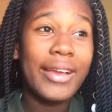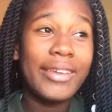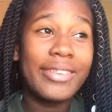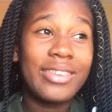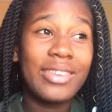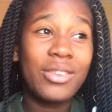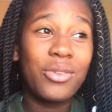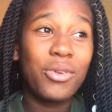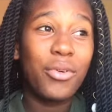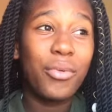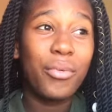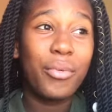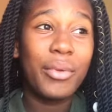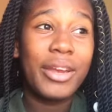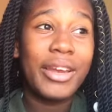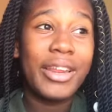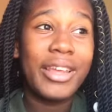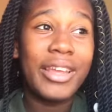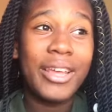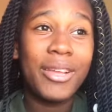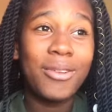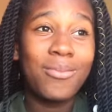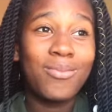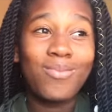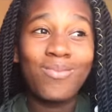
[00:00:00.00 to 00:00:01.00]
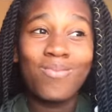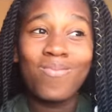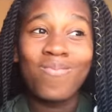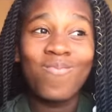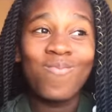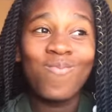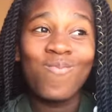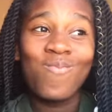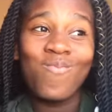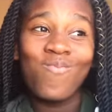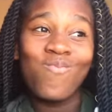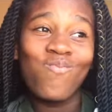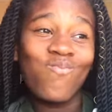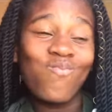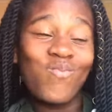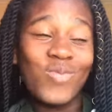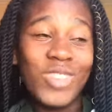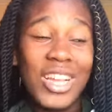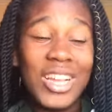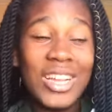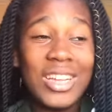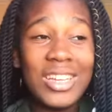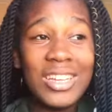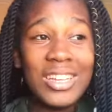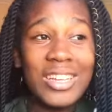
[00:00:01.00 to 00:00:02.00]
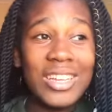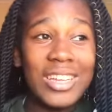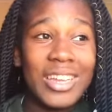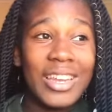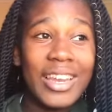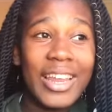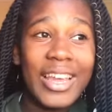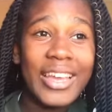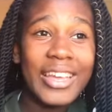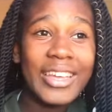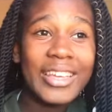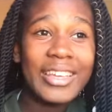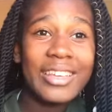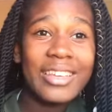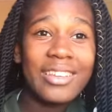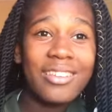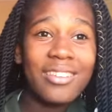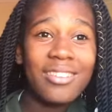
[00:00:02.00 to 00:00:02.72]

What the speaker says: it's not really like